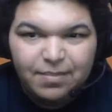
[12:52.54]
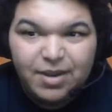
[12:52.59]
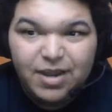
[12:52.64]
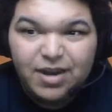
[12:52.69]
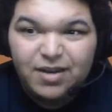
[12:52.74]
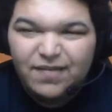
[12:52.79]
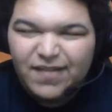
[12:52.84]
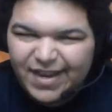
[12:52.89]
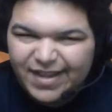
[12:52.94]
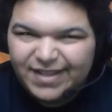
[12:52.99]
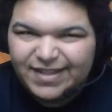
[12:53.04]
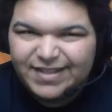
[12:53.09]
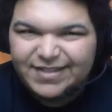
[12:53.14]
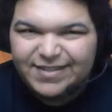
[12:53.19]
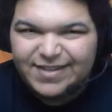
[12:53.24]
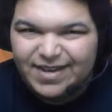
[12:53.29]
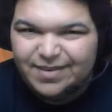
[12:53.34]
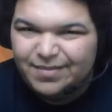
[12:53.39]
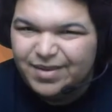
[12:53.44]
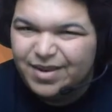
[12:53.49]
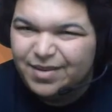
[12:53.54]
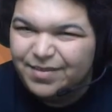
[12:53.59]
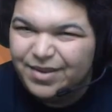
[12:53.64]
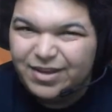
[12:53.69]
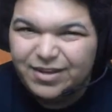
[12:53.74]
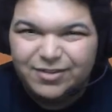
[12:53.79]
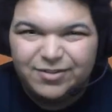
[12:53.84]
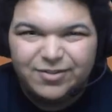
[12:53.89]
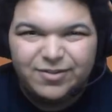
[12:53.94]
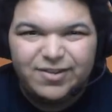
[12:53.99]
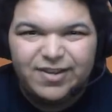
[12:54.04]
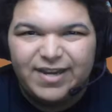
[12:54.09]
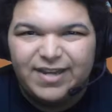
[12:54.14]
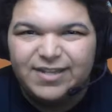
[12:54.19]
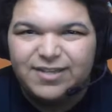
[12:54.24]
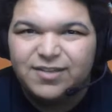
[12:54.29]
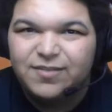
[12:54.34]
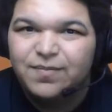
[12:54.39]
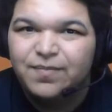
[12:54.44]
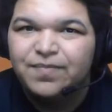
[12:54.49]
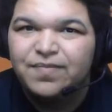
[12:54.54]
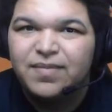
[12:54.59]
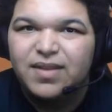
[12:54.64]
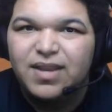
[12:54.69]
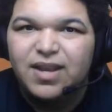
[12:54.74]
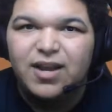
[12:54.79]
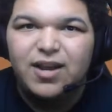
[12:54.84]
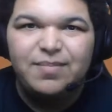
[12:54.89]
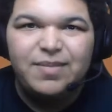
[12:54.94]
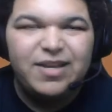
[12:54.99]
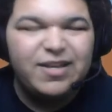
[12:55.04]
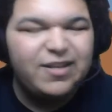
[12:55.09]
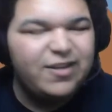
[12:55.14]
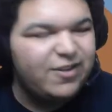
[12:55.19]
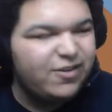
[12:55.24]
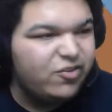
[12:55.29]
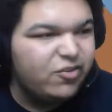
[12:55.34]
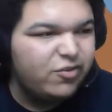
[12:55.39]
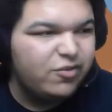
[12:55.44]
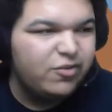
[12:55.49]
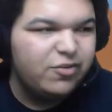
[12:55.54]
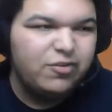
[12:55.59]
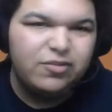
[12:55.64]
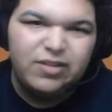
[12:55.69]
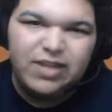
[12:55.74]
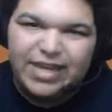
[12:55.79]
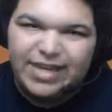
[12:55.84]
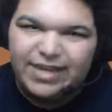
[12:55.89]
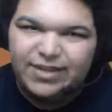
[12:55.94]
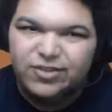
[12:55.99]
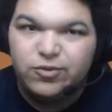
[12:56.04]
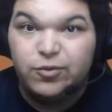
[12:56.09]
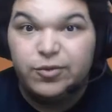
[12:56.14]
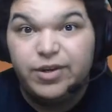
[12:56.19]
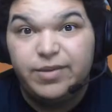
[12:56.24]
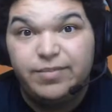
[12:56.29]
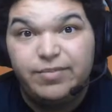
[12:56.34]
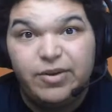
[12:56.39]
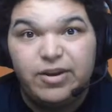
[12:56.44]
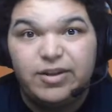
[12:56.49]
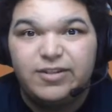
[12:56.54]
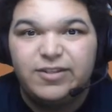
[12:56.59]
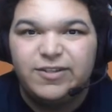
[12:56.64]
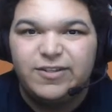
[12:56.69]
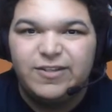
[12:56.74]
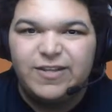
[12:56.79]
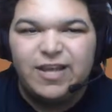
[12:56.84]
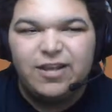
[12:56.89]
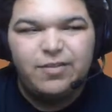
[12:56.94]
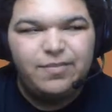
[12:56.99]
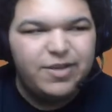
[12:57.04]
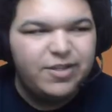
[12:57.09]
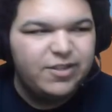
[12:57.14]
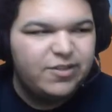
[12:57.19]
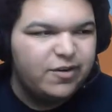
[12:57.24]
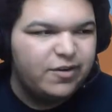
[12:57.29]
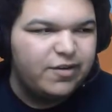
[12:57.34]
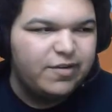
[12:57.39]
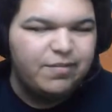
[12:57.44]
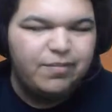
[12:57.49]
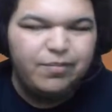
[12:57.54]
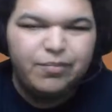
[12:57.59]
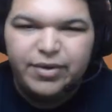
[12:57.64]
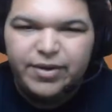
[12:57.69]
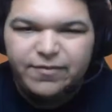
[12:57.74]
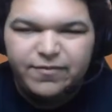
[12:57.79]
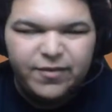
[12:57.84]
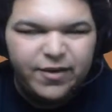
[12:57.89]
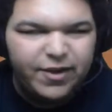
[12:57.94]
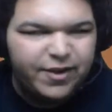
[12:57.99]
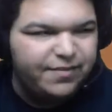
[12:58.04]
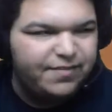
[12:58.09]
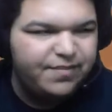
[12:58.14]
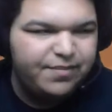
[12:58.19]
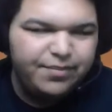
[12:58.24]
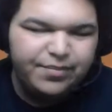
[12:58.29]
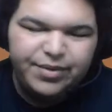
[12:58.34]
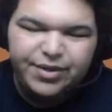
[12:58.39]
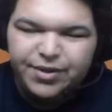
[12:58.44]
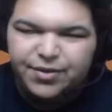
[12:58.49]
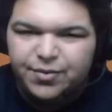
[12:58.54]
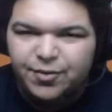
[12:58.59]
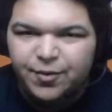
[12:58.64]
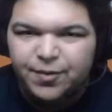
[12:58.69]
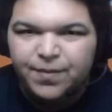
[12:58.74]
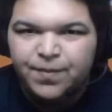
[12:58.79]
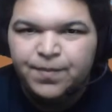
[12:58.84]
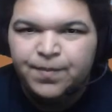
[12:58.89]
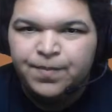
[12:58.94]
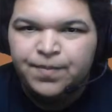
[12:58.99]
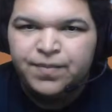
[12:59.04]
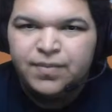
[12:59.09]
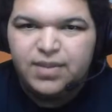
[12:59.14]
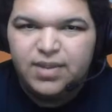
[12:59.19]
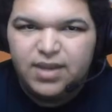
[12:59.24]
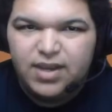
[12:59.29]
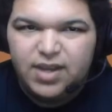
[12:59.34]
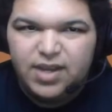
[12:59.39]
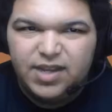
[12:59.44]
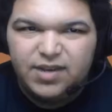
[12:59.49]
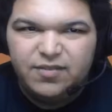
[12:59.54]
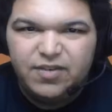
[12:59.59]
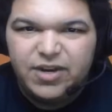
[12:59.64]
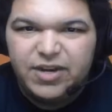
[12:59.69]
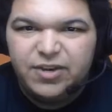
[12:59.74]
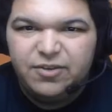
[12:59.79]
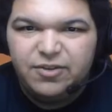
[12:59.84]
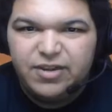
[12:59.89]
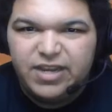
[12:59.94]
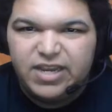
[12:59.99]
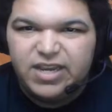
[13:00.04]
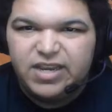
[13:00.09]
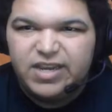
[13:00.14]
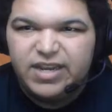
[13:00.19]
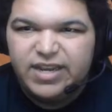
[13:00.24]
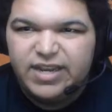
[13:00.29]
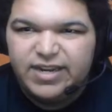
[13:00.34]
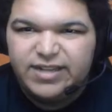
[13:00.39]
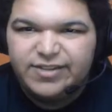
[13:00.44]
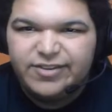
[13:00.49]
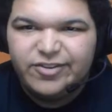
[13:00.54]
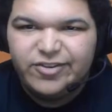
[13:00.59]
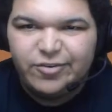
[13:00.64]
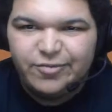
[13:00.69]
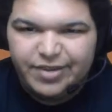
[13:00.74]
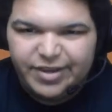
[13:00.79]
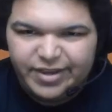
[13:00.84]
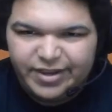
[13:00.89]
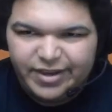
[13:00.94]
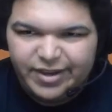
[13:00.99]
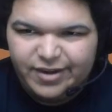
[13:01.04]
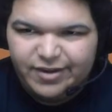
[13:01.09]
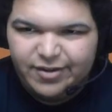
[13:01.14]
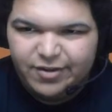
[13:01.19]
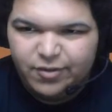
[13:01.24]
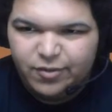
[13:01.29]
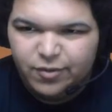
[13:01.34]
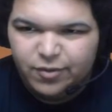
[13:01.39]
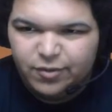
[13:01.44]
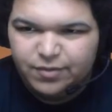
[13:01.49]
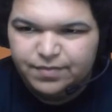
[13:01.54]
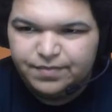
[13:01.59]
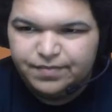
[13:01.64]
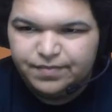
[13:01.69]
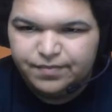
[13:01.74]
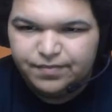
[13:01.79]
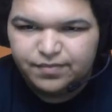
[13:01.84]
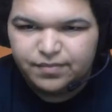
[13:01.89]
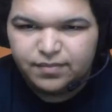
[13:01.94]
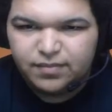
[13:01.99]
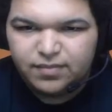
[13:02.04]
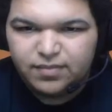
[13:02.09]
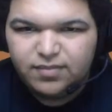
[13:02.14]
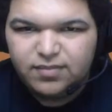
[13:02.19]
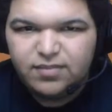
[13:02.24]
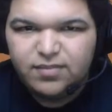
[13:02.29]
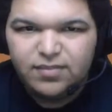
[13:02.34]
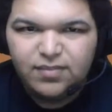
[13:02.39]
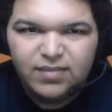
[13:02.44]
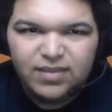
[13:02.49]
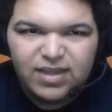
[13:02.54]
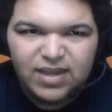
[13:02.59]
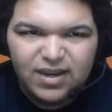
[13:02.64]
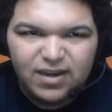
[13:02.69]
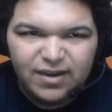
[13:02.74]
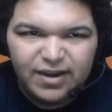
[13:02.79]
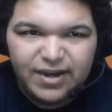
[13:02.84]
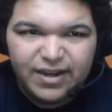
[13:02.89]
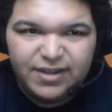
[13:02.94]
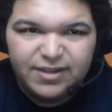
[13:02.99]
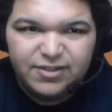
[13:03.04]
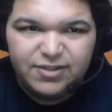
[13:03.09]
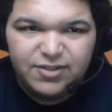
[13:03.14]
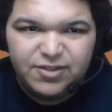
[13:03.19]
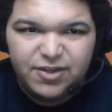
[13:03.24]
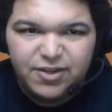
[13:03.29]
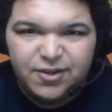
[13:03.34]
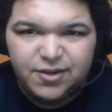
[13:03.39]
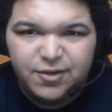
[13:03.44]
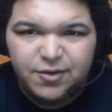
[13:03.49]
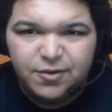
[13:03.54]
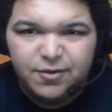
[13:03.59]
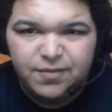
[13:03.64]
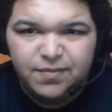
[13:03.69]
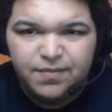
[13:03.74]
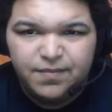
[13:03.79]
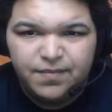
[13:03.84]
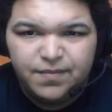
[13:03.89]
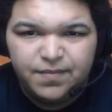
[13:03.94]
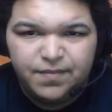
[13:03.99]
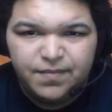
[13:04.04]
I'm kind of liking this game, I'll be honest with you guys. Um, the additional, like, story parts elements are pretty fun, pretty cool, uh, and very unique, and it's snowing again. Cool. Alright, so...